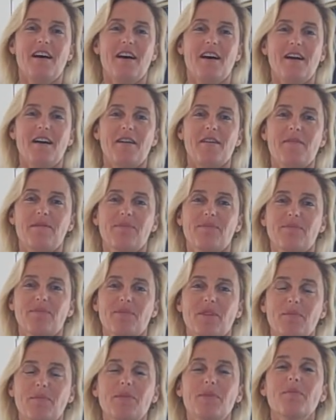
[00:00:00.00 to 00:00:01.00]
Um,
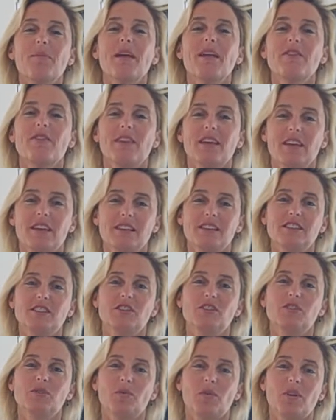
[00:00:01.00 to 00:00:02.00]
the main thing is,
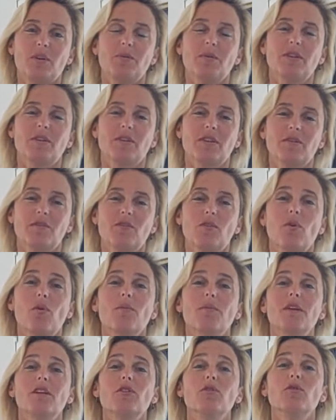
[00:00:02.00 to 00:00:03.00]
is you want to be looking for a home
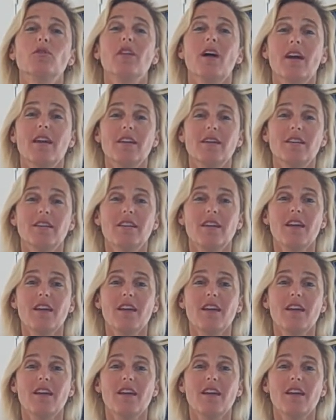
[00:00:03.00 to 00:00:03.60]
that you like,